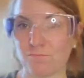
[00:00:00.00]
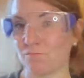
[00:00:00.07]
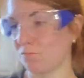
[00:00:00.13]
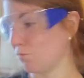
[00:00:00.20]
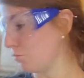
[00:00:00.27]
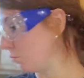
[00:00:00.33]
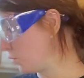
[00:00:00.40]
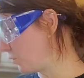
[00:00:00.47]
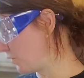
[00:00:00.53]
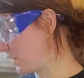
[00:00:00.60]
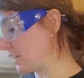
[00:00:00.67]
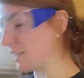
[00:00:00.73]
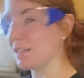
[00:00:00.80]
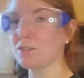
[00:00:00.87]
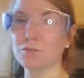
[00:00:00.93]
moving
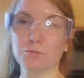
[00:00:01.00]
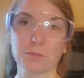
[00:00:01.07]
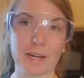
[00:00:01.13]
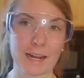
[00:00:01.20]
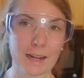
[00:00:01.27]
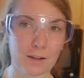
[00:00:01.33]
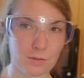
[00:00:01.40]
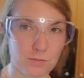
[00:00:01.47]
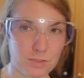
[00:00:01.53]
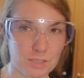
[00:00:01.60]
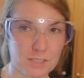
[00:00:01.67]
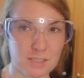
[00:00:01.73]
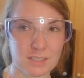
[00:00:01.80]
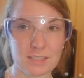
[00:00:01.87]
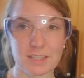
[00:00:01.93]
things around.
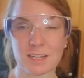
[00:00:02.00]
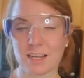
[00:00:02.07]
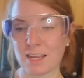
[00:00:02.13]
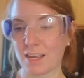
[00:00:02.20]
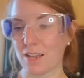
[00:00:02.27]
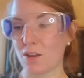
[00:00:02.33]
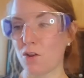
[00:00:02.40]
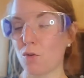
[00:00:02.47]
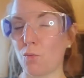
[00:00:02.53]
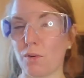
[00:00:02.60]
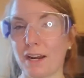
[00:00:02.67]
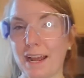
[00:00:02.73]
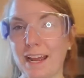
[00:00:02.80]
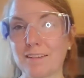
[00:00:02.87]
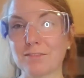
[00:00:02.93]
When I
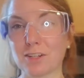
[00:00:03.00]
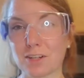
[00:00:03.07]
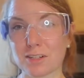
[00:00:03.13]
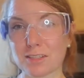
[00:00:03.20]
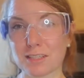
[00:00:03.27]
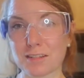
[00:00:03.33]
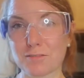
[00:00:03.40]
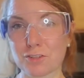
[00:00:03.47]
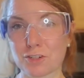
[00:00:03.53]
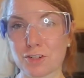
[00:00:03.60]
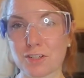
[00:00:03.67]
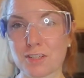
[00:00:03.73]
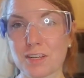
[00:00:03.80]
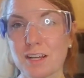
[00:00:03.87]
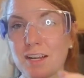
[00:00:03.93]
have long sleeve
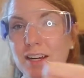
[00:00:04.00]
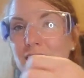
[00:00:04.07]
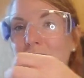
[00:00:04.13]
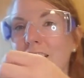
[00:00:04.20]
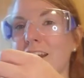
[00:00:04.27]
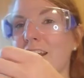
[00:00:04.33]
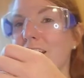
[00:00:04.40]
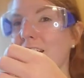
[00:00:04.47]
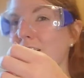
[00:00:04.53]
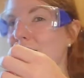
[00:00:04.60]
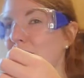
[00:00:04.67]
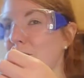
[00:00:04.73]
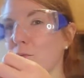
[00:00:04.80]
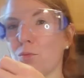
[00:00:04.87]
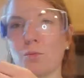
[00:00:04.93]
shirts on,
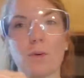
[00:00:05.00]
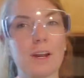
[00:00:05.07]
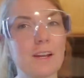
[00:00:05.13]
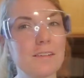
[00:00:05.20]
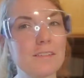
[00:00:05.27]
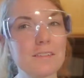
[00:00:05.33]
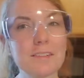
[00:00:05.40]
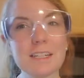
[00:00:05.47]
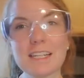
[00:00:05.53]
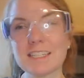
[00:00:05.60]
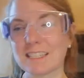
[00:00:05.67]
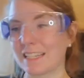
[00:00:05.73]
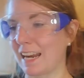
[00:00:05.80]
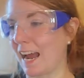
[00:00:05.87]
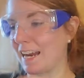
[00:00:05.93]
for whatever
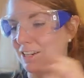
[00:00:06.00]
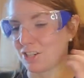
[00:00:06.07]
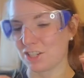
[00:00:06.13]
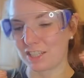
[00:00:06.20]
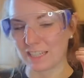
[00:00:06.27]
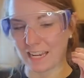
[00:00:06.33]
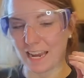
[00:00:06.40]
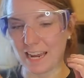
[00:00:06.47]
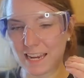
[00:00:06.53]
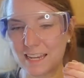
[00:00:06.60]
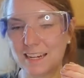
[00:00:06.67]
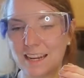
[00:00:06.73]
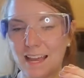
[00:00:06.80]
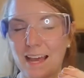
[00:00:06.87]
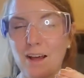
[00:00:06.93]
reason, I just can't
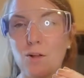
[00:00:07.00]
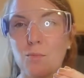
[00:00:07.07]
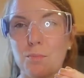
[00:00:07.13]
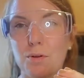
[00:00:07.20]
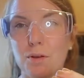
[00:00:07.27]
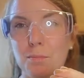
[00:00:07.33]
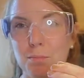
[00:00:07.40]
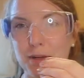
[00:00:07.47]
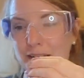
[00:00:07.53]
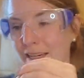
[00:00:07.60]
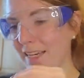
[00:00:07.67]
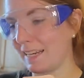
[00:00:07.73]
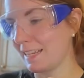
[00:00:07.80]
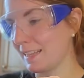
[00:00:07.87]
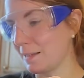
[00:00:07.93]
help but
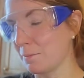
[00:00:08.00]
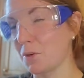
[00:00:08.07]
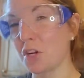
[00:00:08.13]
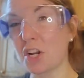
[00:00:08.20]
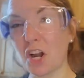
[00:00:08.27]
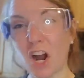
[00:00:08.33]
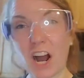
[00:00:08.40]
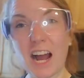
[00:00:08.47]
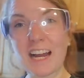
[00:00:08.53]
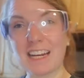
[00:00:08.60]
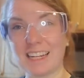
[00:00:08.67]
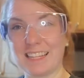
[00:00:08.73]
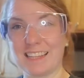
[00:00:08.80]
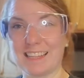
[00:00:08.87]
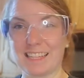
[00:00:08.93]
getting them caught
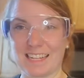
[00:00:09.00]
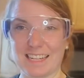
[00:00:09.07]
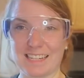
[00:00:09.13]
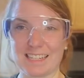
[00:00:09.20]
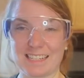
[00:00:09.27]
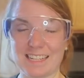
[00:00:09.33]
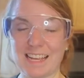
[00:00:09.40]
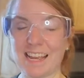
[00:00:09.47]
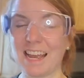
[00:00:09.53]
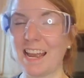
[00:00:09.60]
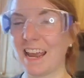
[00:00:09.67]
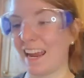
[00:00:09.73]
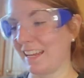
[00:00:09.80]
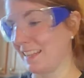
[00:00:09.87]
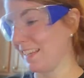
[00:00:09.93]
in things.
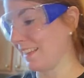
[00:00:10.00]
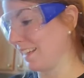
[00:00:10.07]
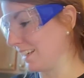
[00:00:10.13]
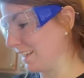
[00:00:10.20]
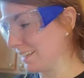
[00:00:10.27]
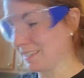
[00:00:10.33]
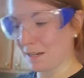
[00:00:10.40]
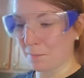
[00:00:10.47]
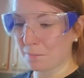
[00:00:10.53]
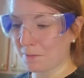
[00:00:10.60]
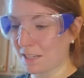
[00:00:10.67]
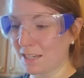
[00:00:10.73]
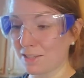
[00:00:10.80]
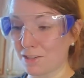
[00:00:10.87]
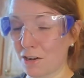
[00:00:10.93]
And then they dump
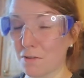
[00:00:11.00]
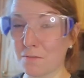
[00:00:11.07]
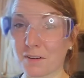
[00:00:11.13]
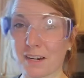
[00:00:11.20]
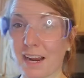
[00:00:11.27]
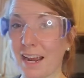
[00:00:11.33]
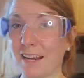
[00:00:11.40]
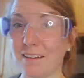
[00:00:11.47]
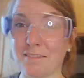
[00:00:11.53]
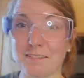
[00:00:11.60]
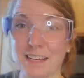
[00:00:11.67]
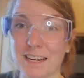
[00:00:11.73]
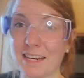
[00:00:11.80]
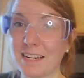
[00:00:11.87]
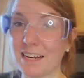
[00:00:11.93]
things over, and if
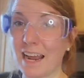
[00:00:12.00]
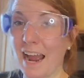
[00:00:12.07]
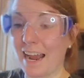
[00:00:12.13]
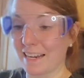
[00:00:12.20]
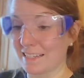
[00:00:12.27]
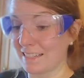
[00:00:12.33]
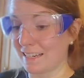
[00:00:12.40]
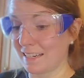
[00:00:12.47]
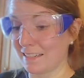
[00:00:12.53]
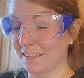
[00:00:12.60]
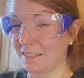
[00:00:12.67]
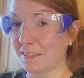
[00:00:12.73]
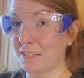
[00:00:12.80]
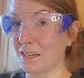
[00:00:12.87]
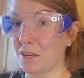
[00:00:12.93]
they
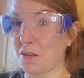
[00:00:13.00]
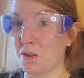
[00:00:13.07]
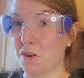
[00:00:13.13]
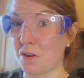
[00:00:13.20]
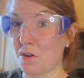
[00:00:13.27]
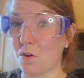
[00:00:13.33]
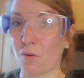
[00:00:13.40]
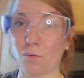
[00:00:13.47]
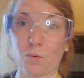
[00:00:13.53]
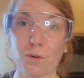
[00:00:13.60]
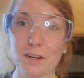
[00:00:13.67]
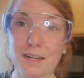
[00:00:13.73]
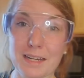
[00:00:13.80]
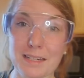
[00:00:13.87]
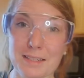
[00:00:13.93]
accidentally one
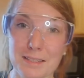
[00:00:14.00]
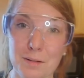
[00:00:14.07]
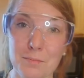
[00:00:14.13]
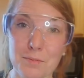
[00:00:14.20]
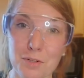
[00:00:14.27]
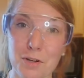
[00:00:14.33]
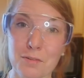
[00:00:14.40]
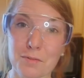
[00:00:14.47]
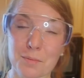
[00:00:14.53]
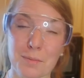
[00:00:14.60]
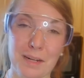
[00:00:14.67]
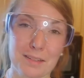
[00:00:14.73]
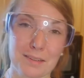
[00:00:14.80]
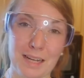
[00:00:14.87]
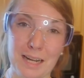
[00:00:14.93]
day dumped over my
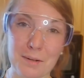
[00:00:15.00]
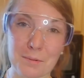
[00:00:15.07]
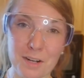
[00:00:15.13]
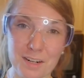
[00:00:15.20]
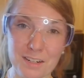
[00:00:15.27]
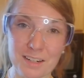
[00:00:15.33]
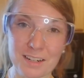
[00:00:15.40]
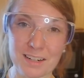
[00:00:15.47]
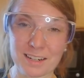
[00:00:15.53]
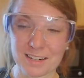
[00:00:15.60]
lye water,